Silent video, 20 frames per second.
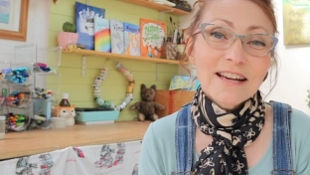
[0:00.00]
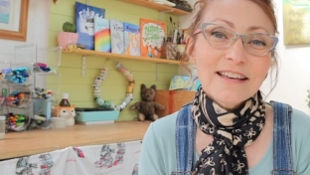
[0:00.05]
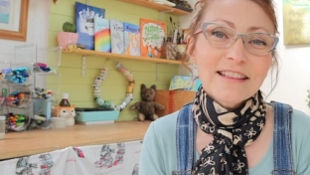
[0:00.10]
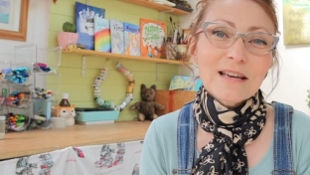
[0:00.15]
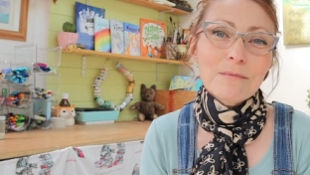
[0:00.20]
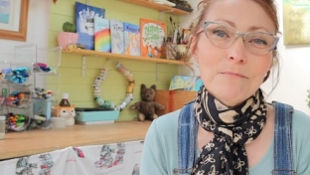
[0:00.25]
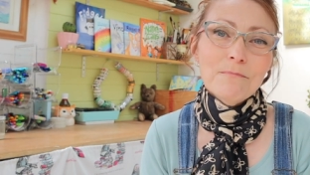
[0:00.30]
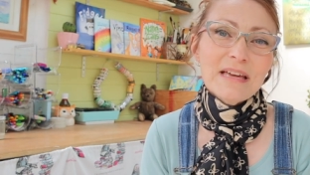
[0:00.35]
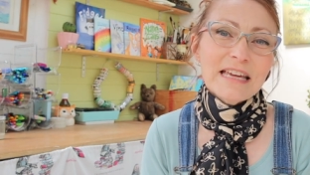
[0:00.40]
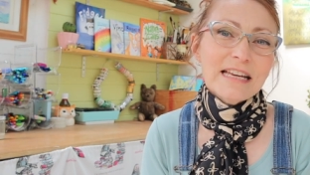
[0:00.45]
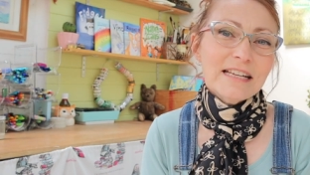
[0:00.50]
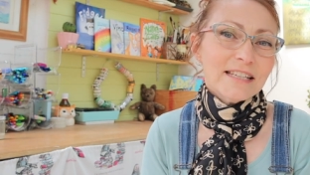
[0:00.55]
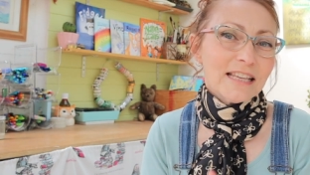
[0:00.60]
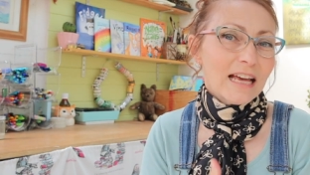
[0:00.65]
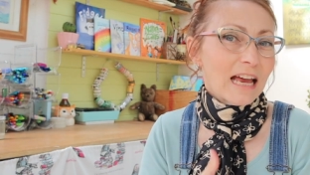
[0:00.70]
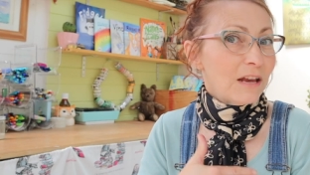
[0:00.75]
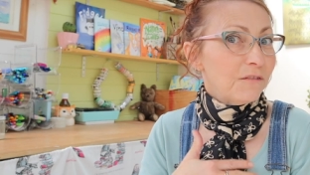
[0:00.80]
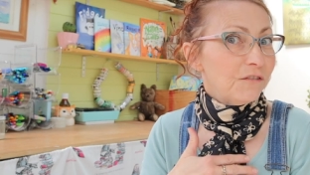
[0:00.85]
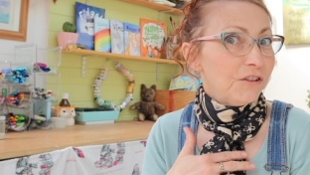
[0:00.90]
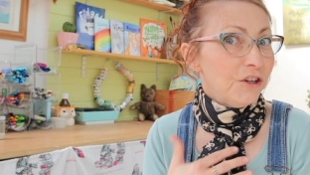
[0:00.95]
That means
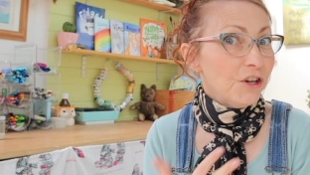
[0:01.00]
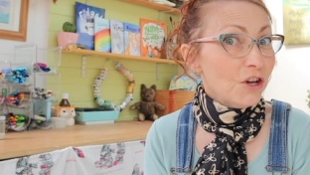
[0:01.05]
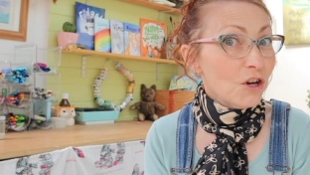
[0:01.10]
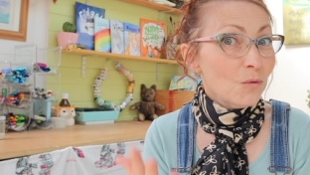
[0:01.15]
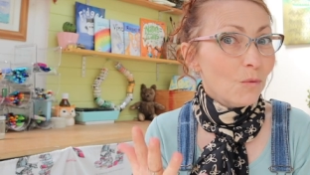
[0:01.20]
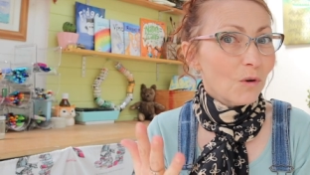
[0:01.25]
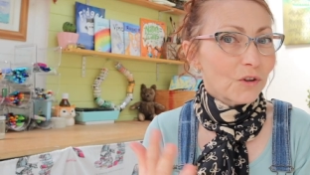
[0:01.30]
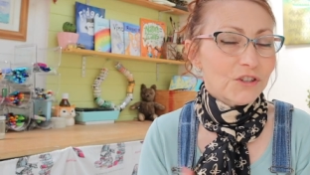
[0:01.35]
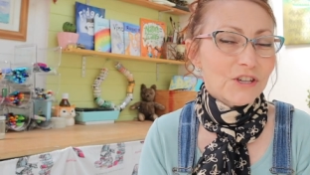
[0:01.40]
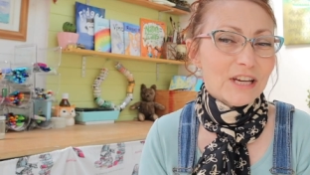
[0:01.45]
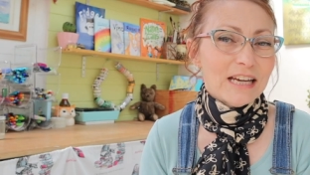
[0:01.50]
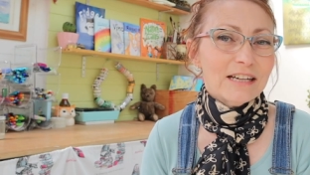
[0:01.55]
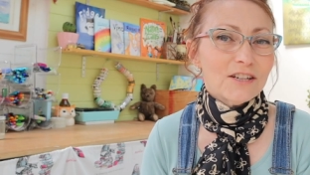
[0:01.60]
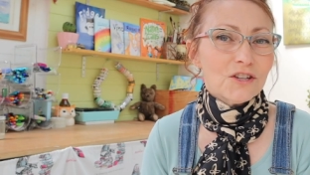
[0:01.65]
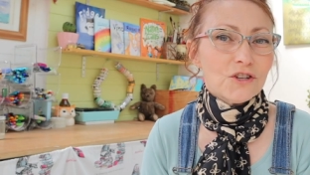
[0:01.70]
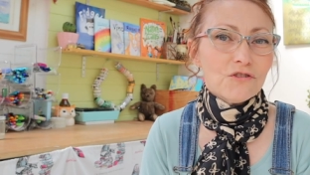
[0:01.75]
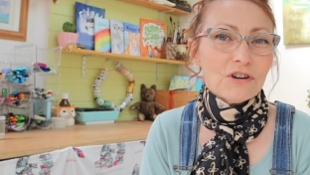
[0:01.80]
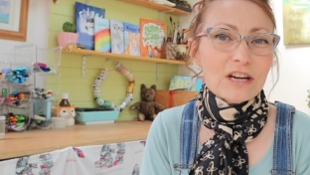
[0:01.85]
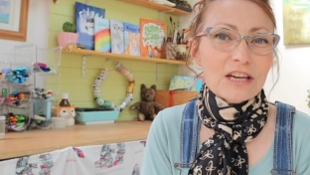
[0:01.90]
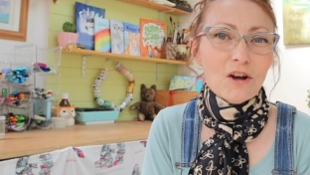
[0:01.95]
that if you want to
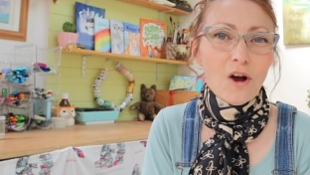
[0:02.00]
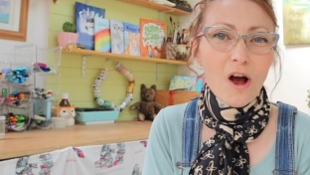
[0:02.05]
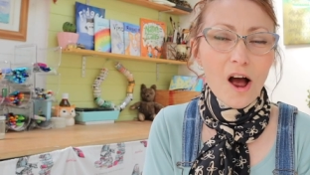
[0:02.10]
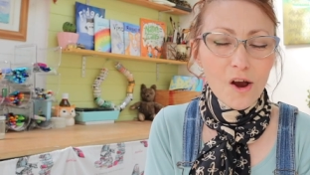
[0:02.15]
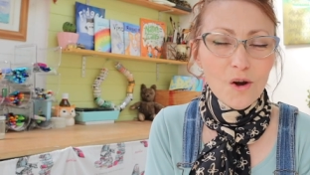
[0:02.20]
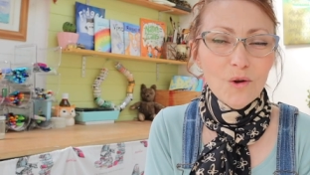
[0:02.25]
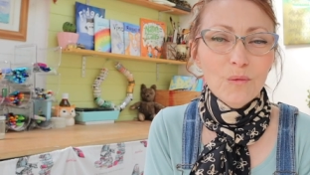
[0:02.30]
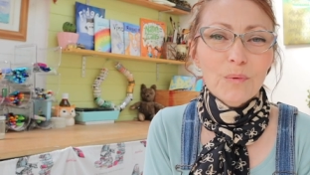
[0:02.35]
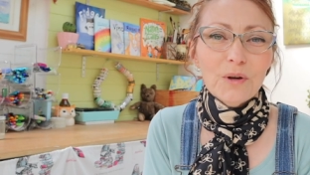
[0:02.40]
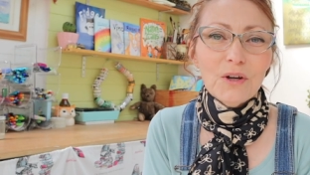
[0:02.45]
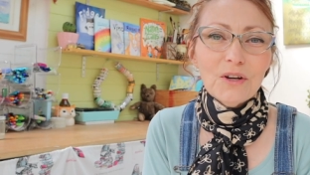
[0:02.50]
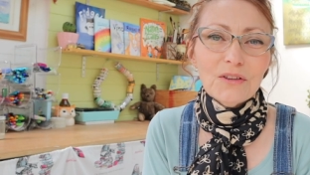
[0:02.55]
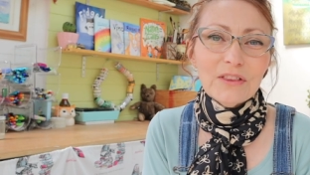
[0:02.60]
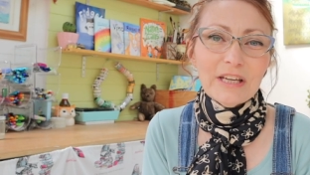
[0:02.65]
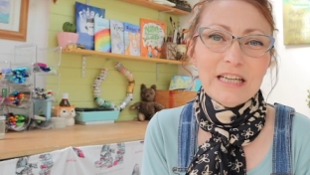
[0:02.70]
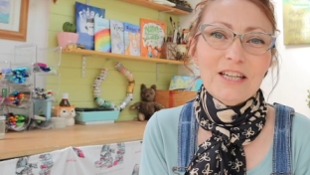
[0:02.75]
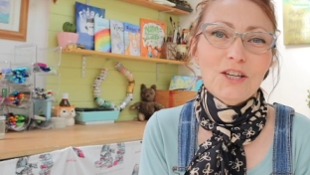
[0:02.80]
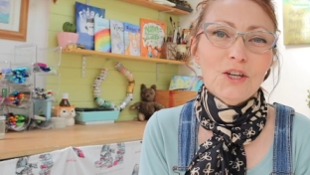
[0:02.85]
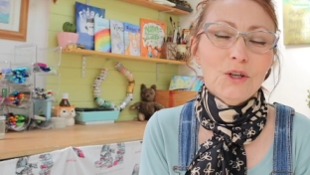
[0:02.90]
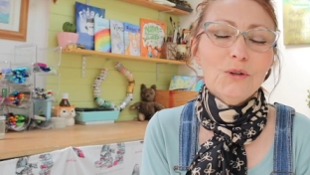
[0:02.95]
illustrate your own book,
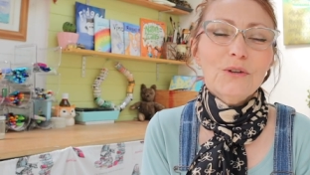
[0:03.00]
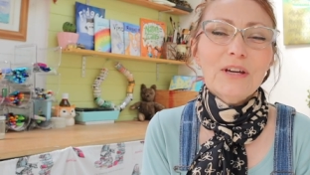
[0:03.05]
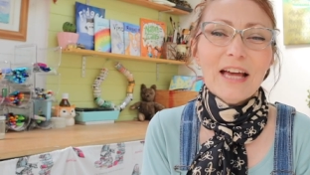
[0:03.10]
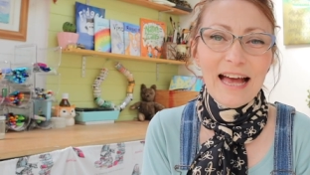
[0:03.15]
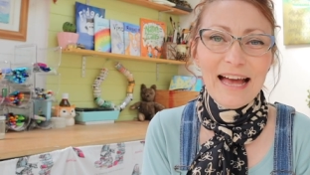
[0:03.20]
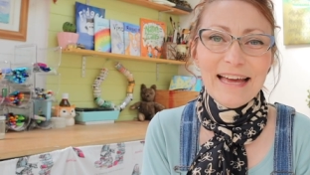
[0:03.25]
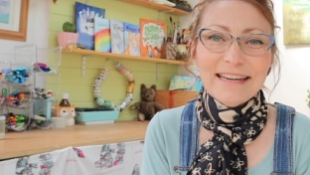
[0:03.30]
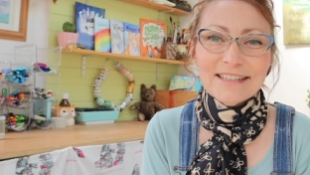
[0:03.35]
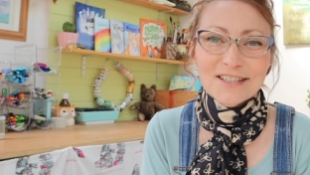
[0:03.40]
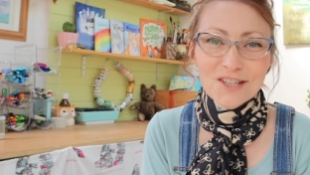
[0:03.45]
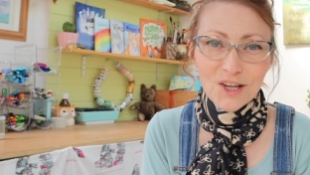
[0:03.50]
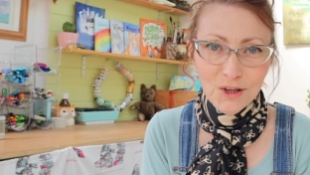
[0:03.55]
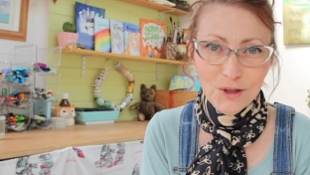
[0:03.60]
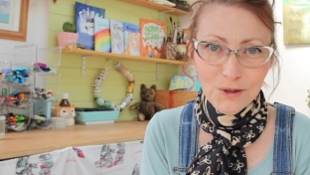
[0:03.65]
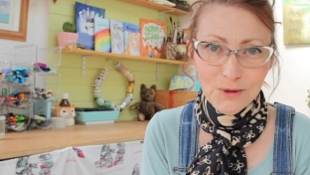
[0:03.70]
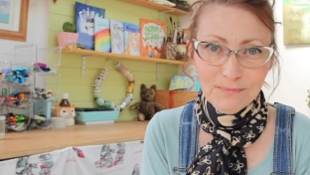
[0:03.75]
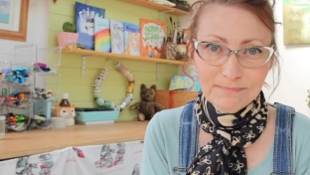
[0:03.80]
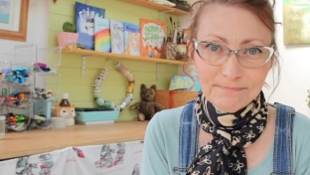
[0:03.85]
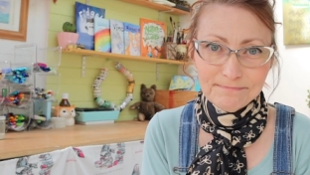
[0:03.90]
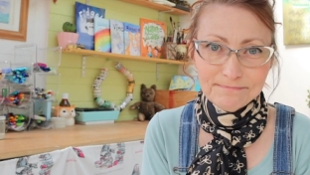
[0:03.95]
then you can too.